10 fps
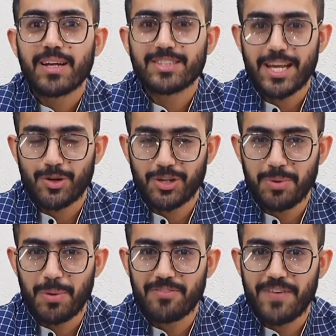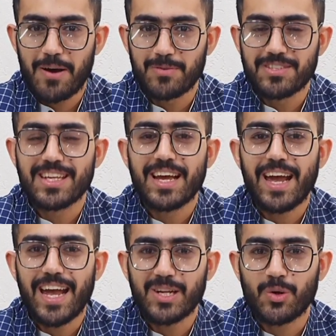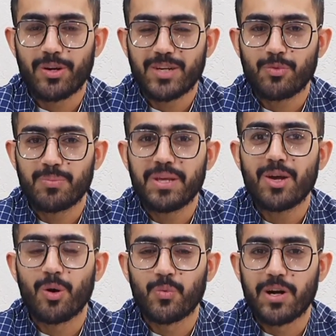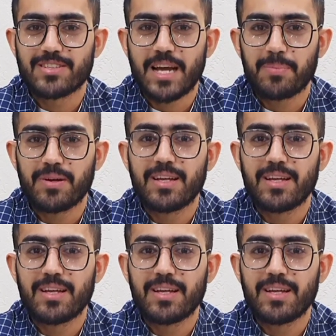Take out your mobile phones and contact with me on WhatsApp.